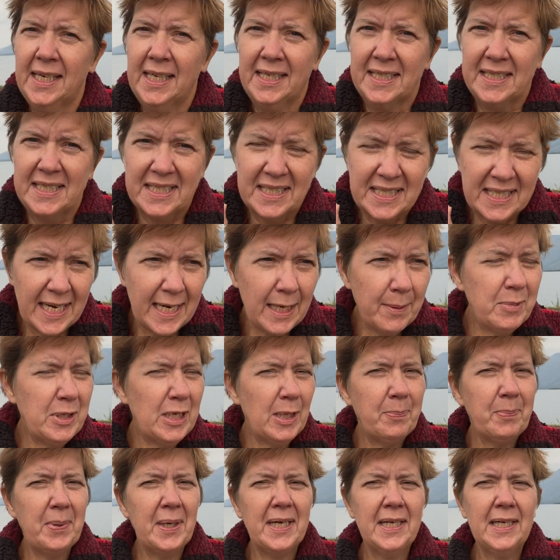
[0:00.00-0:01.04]
Same
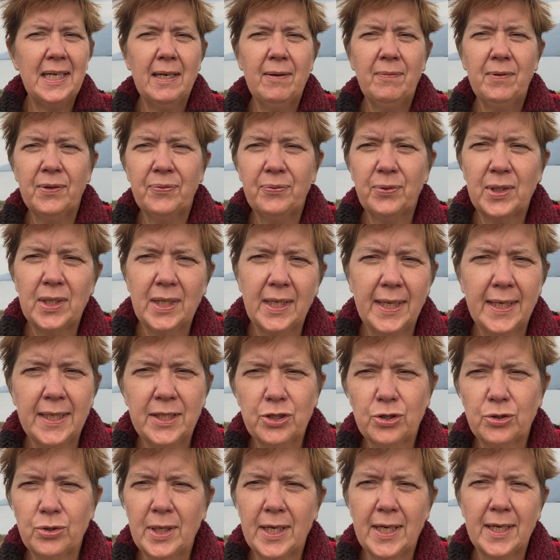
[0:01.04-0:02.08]
tip I gave you for
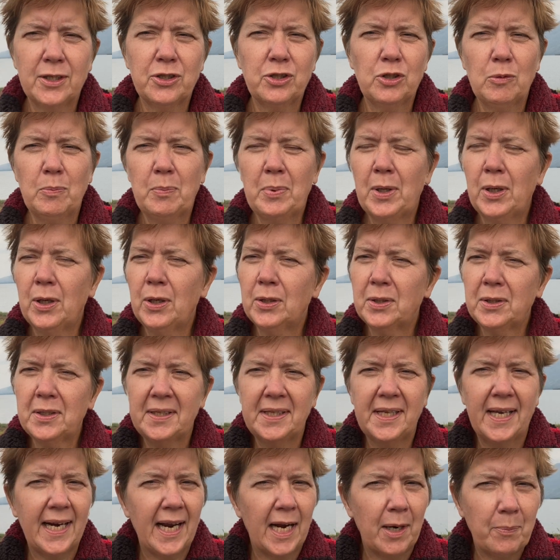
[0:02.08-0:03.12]
Glacier National Park and
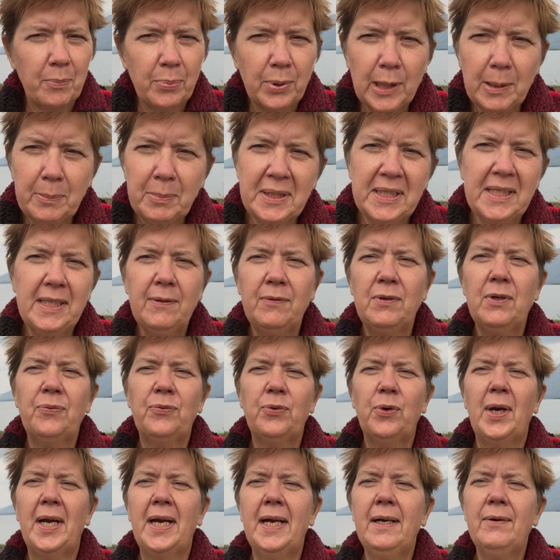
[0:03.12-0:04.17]
that I'd probably give you
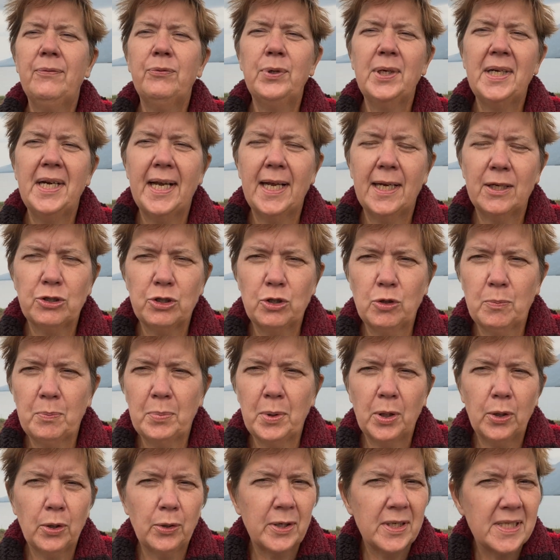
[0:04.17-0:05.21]
for every national
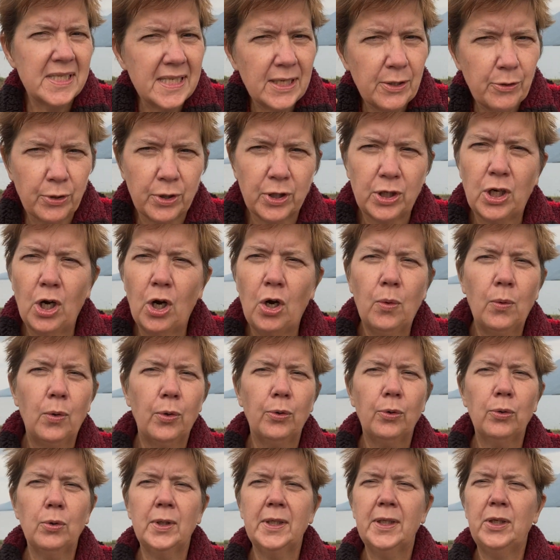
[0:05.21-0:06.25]
park is either go
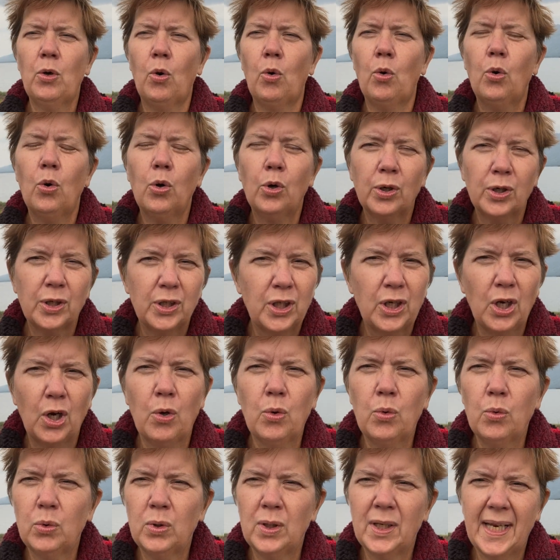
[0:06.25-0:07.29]
early or
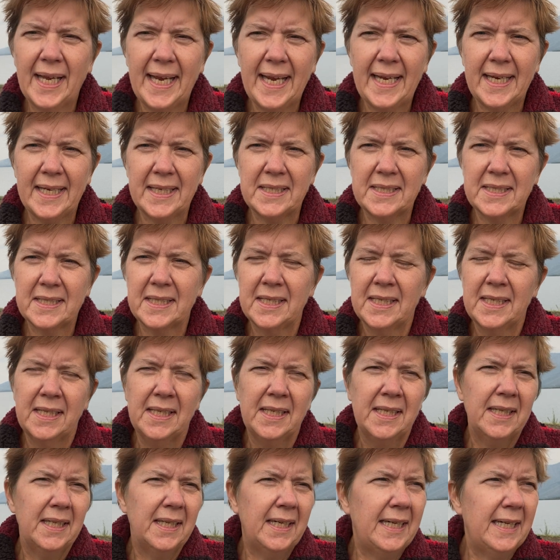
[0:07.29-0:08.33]
go late.
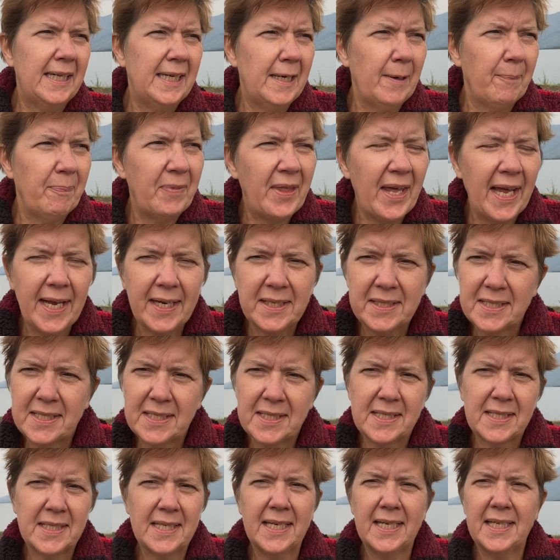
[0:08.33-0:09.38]

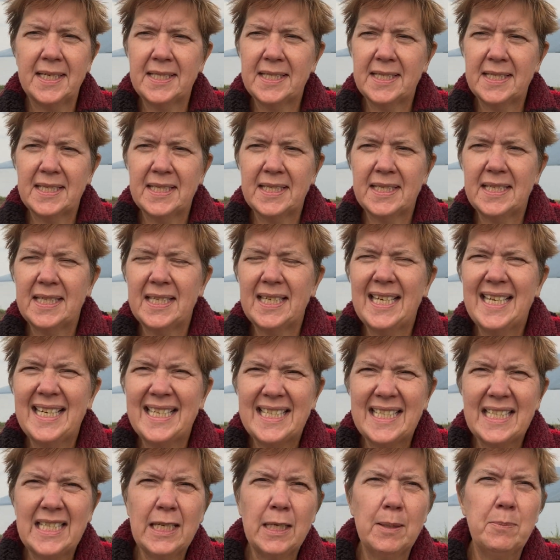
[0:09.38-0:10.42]
It
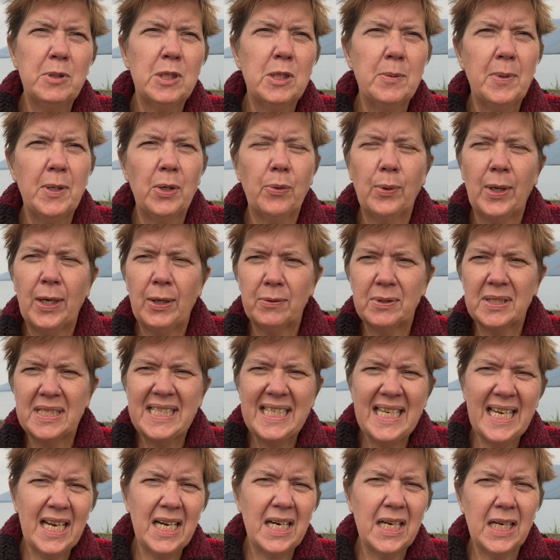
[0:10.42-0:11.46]
seems to be around
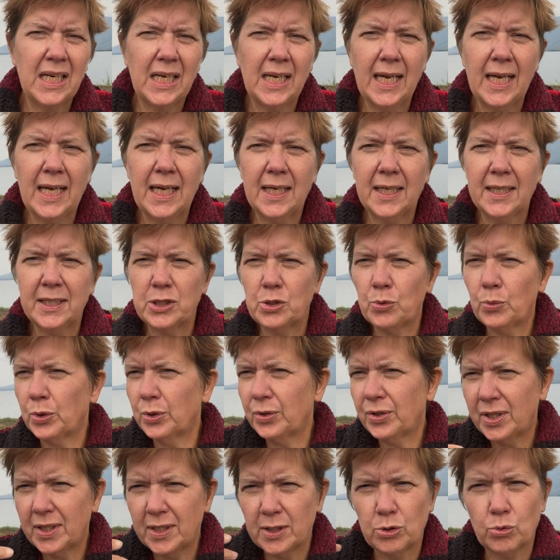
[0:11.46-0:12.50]
10 o'clock is where
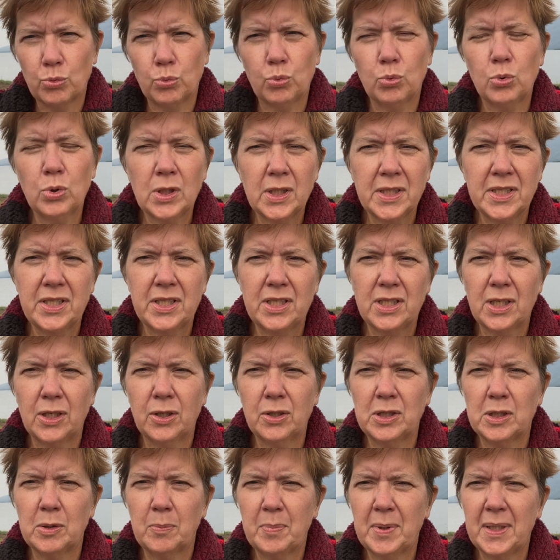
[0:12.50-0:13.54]
things really
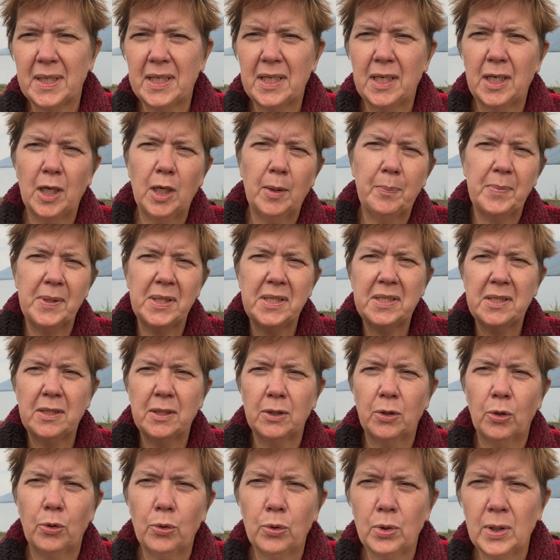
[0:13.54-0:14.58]
start to pick up into
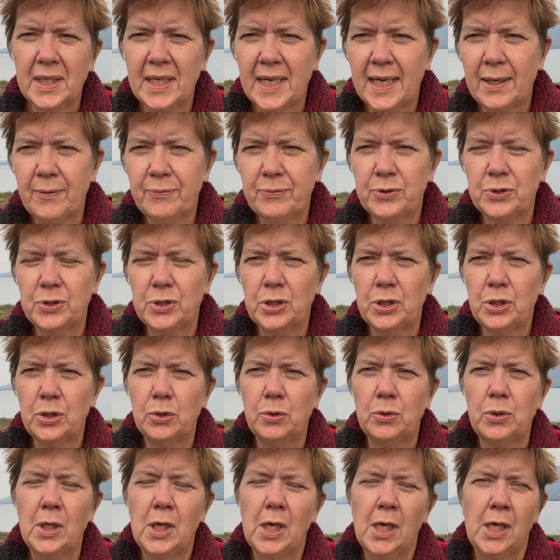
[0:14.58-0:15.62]
early
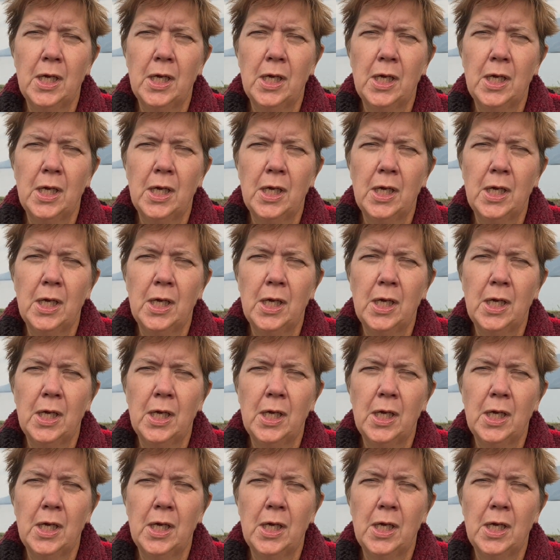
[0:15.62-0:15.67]
afternoon.